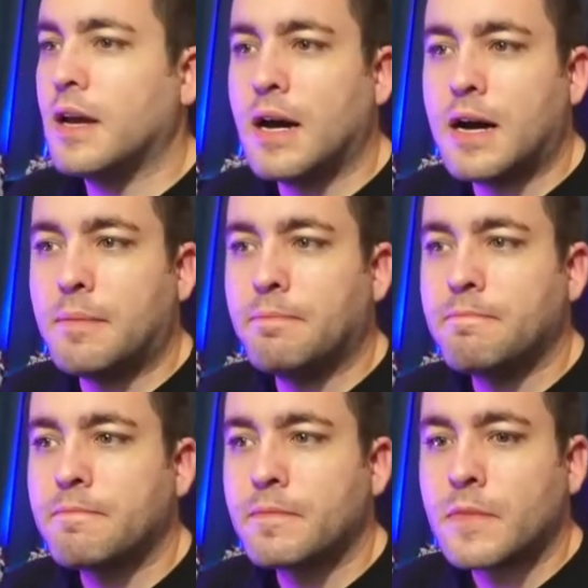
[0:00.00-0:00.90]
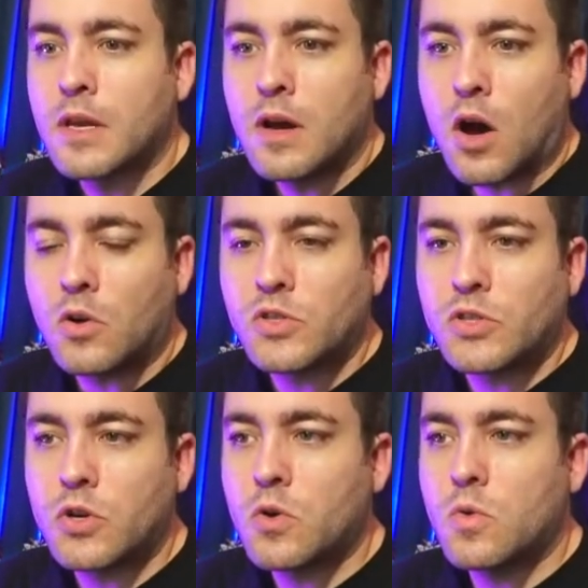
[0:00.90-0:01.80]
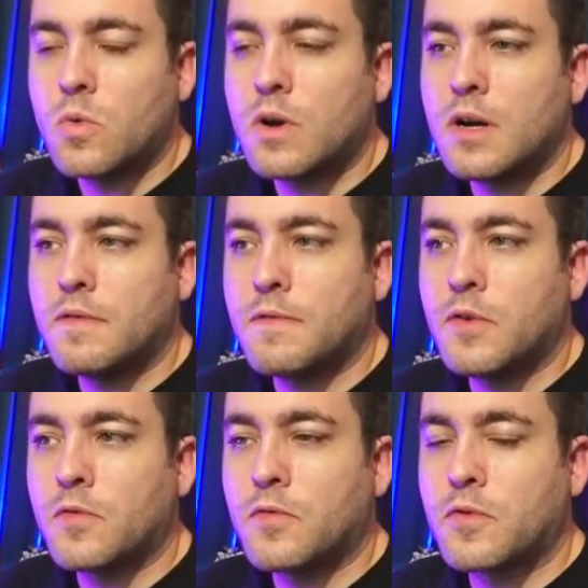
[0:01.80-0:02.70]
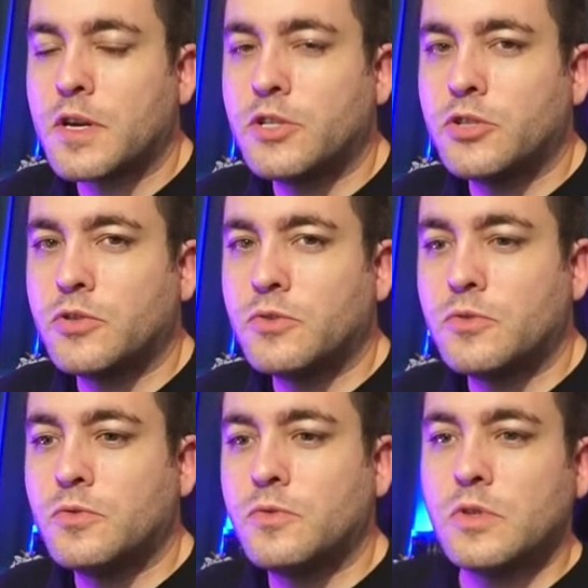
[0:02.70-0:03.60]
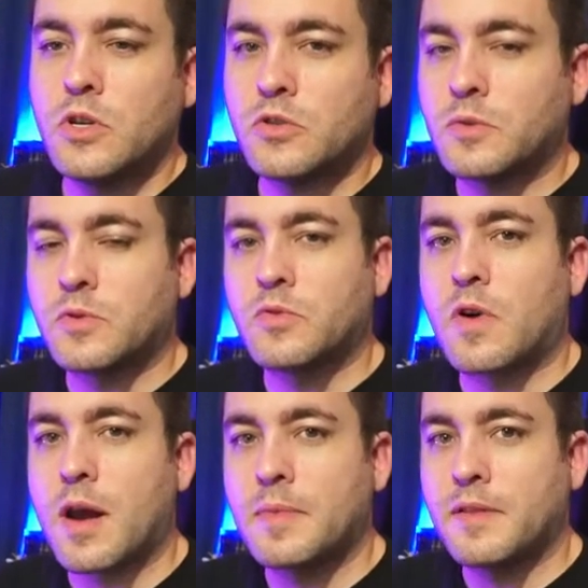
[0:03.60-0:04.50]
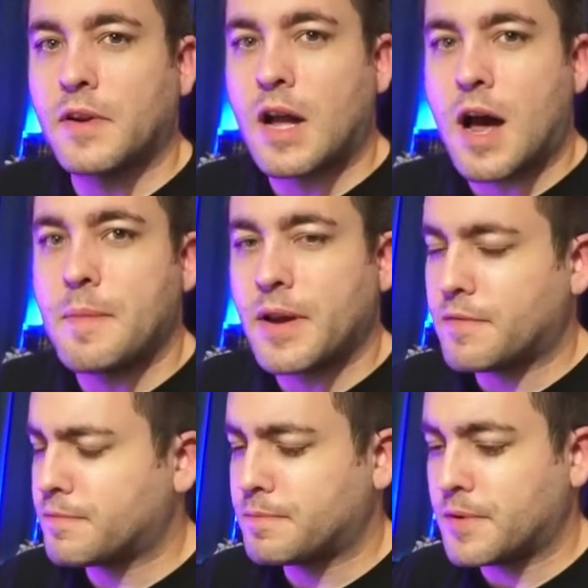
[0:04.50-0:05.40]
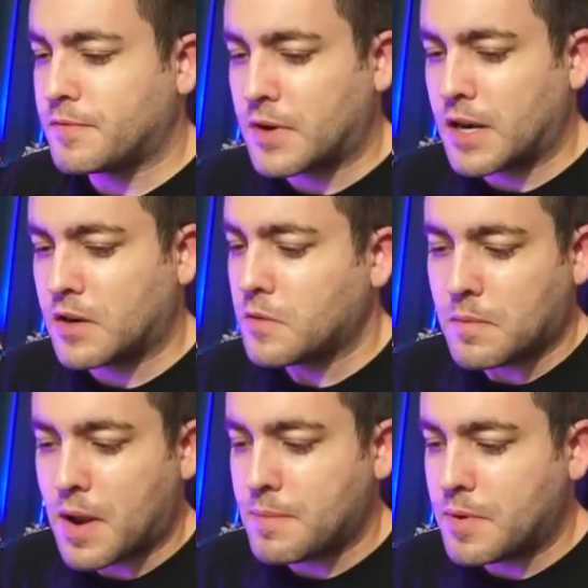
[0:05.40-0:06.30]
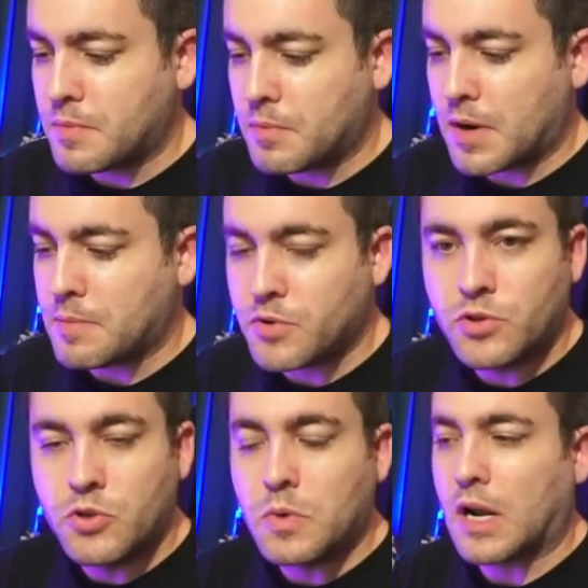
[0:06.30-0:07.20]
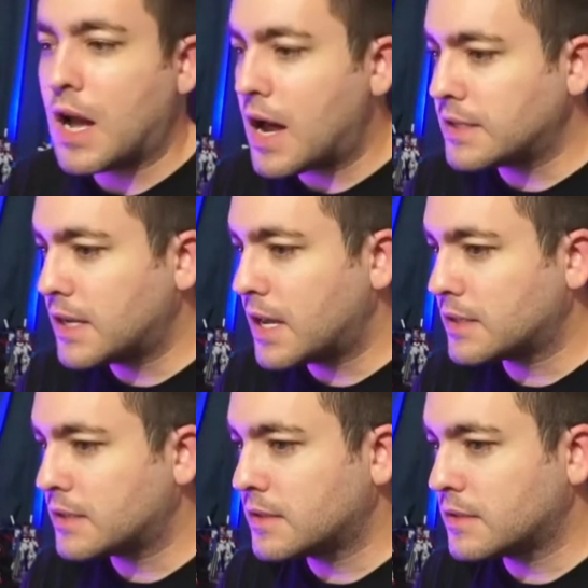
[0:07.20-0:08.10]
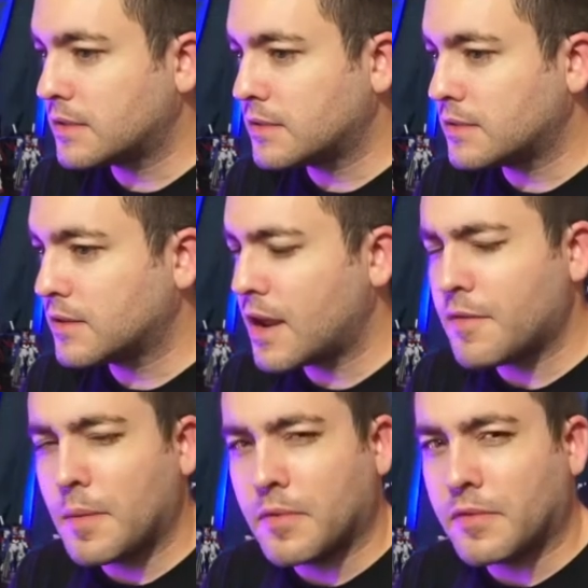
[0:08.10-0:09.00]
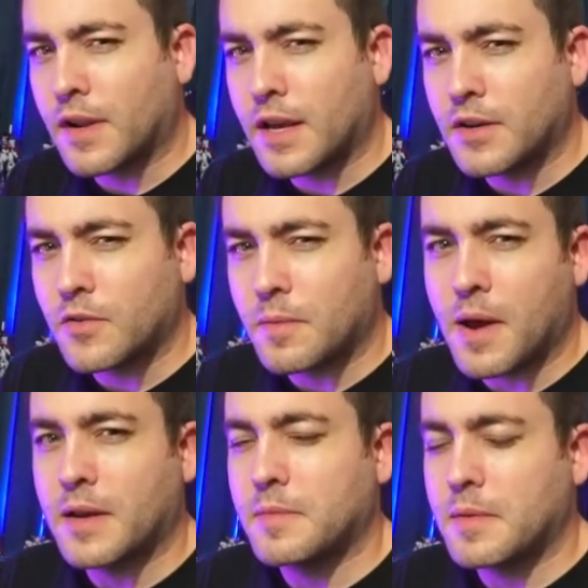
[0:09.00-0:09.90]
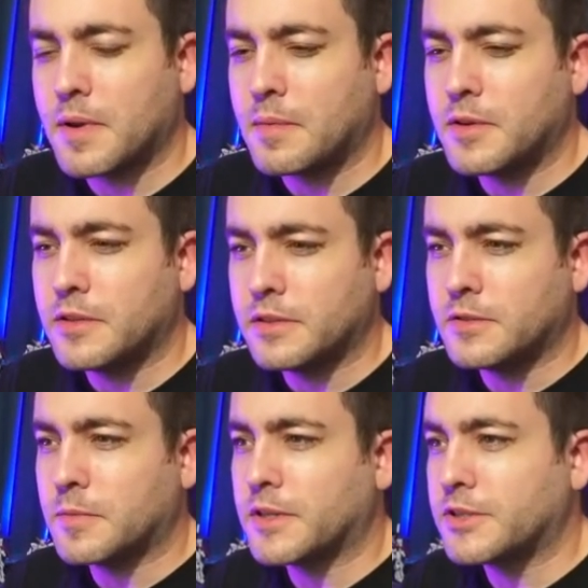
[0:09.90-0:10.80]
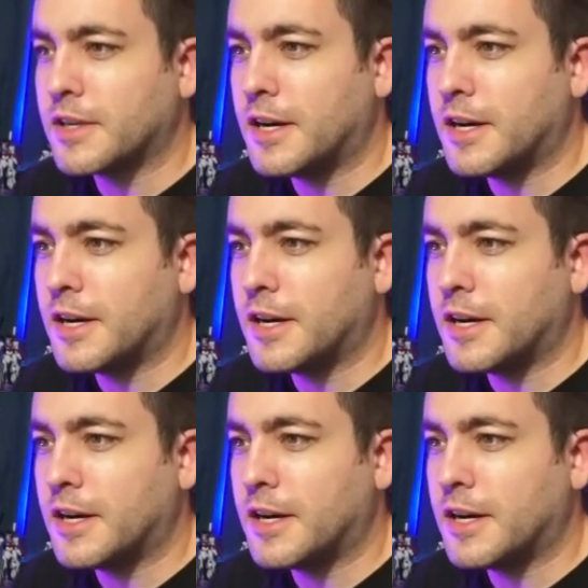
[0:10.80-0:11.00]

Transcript: Um, also, feel free to you know subscribe and leave a comment. I've been forgetting to remind people, but I'm doing a contest, or have I been forgetting to remind? Maybe I've been doing it too much.